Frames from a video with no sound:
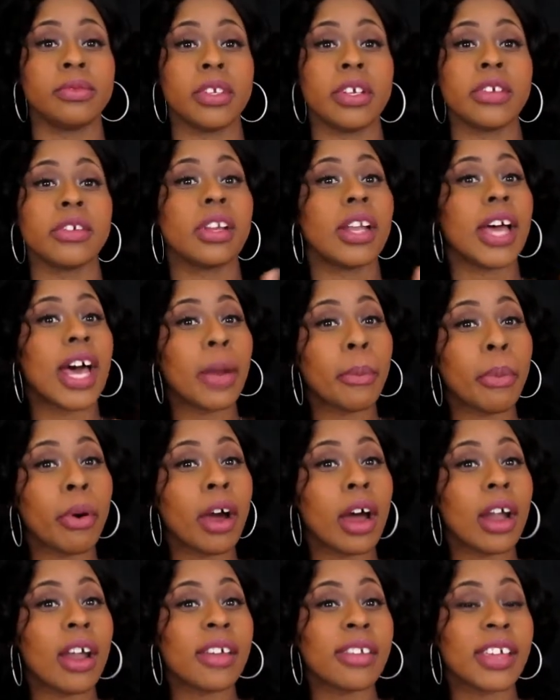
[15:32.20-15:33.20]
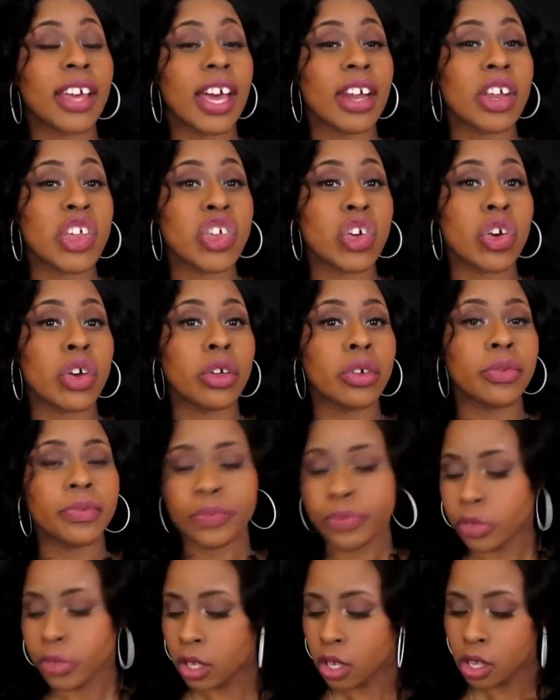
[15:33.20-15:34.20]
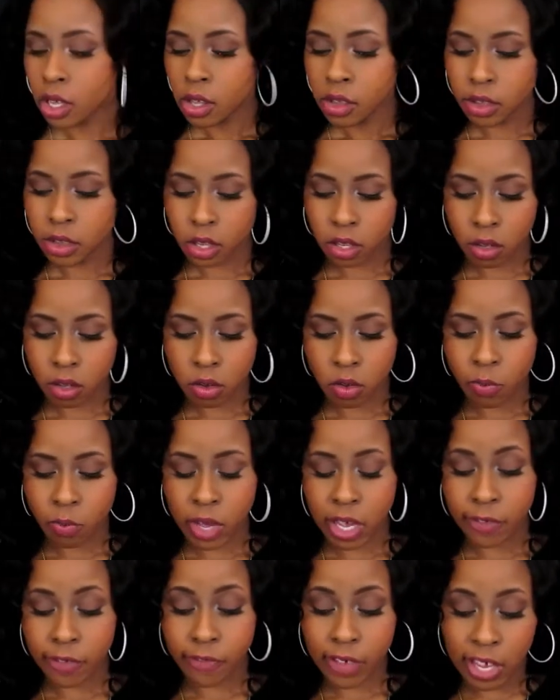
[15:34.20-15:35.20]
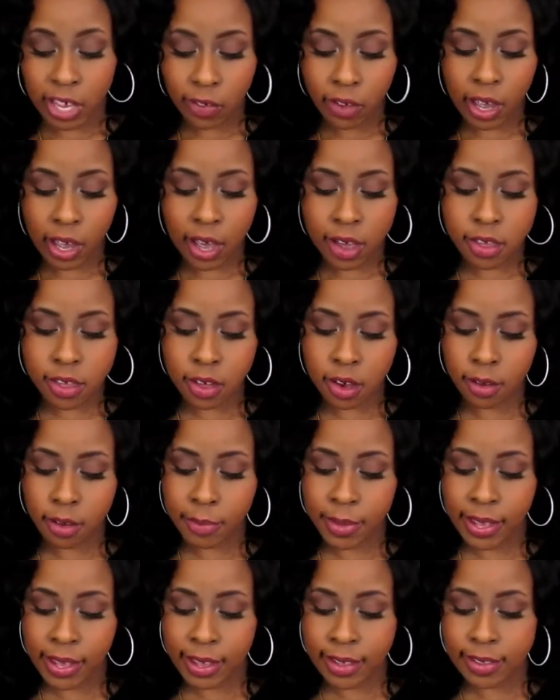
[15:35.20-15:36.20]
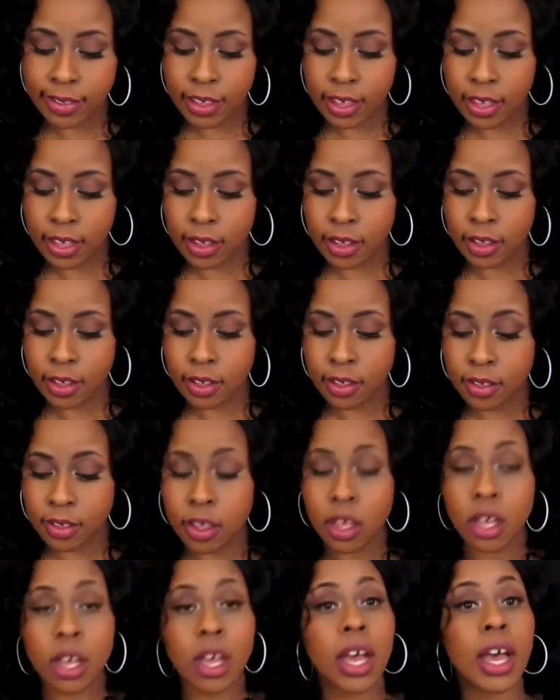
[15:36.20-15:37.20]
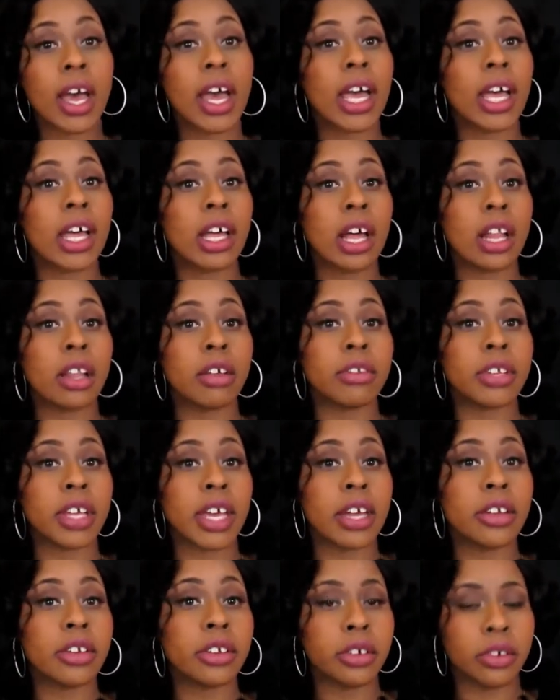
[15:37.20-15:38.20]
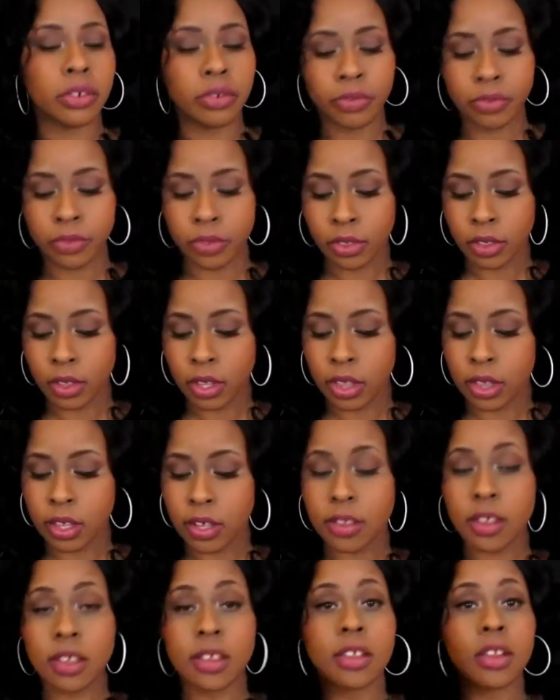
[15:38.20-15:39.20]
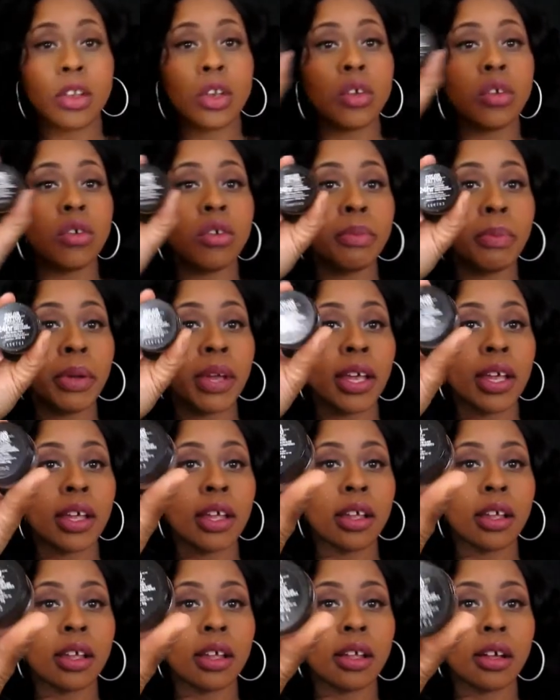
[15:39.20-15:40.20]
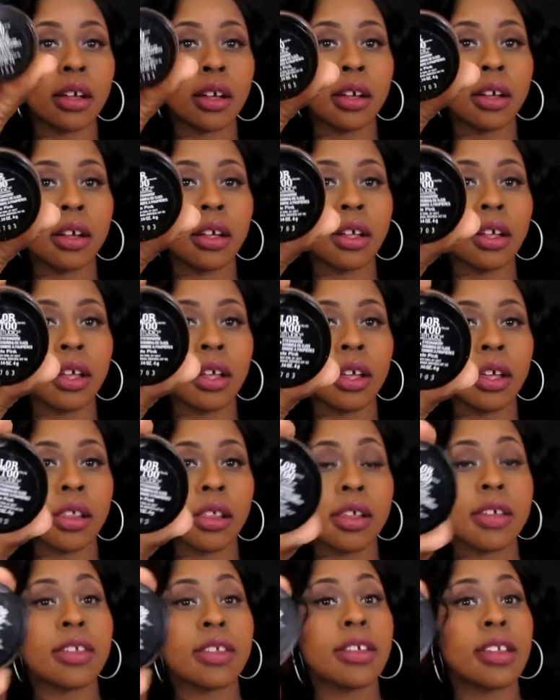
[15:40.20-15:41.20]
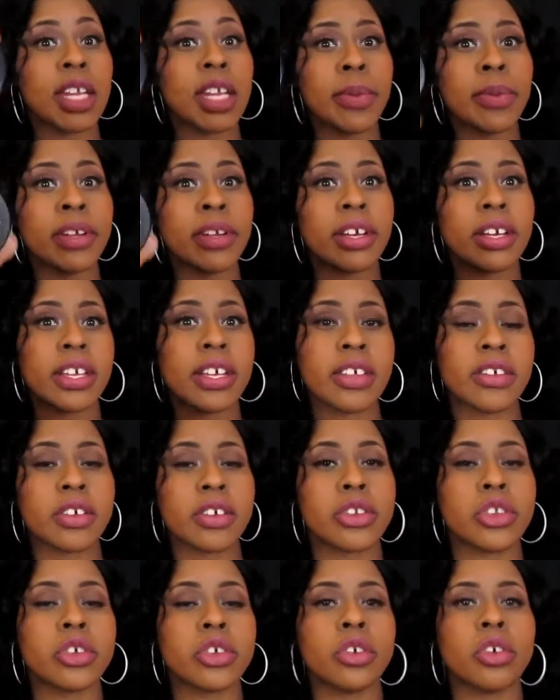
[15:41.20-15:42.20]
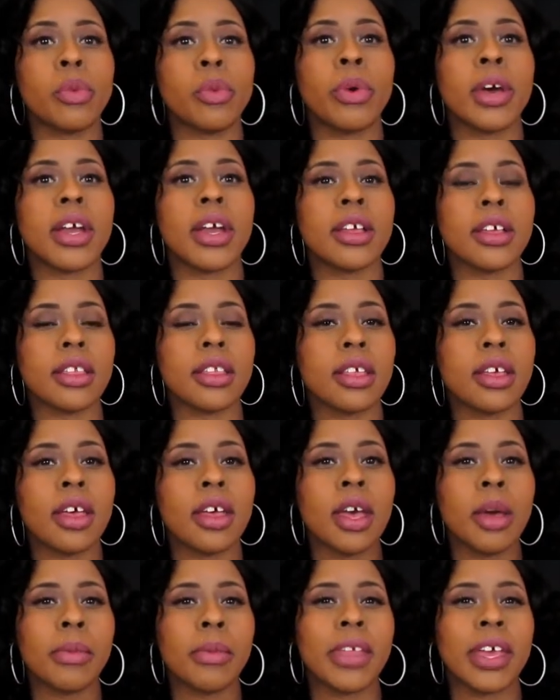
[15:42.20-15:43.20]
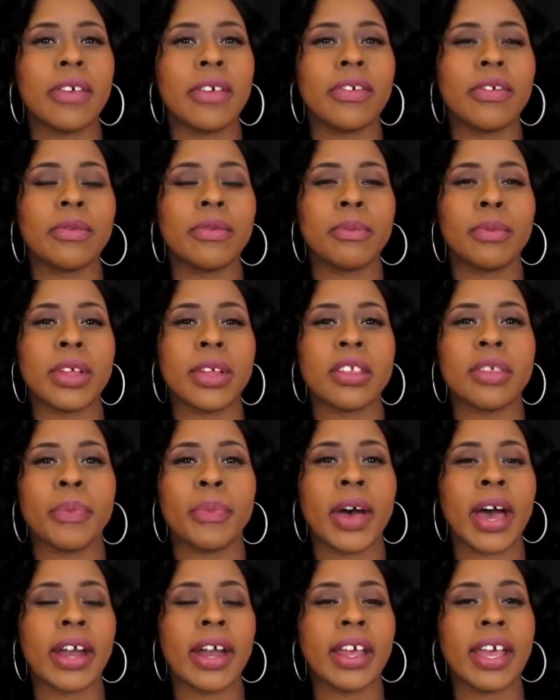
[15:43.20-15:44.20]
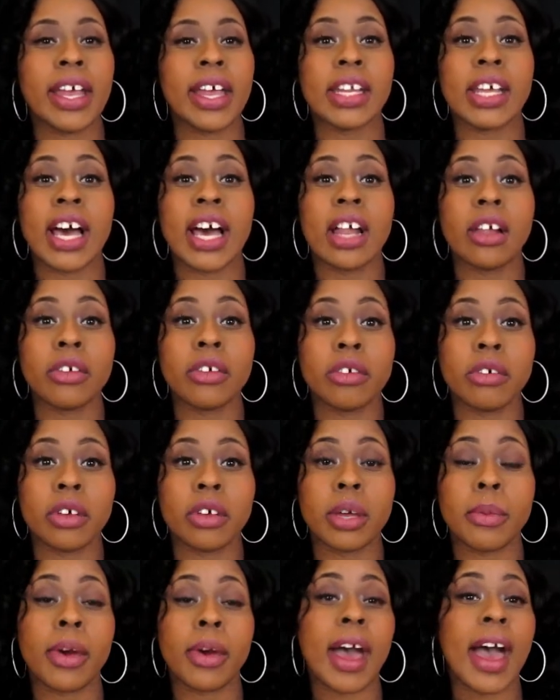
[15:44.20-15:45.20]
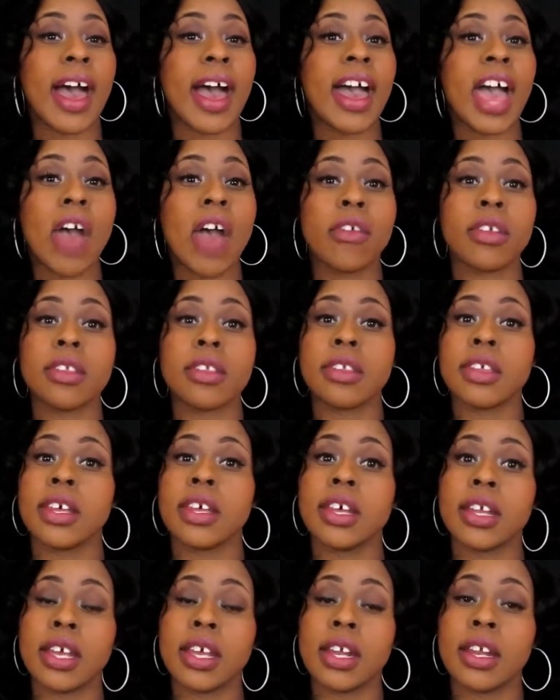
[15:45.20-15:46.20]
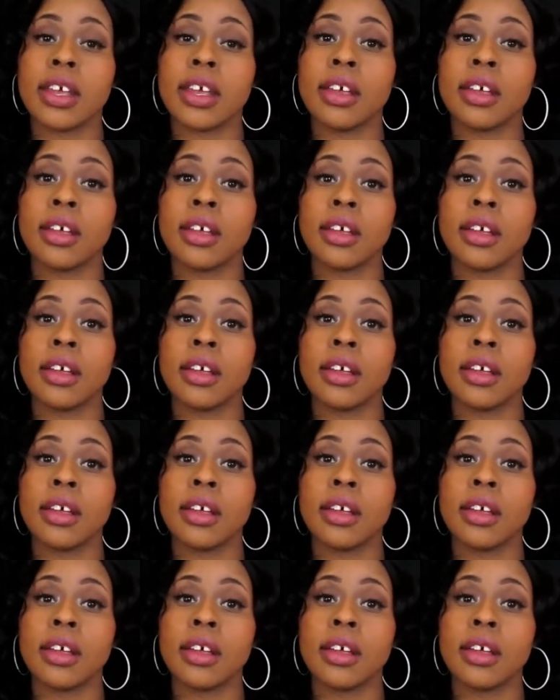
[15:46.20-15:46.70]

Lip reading: There's a lot of products I gotta show you. So my favorite eyeshadow base is a color tattoo. This is nude pink. This is limited edition too, but they've been spotted at Dollar Tree, but I haven't seen any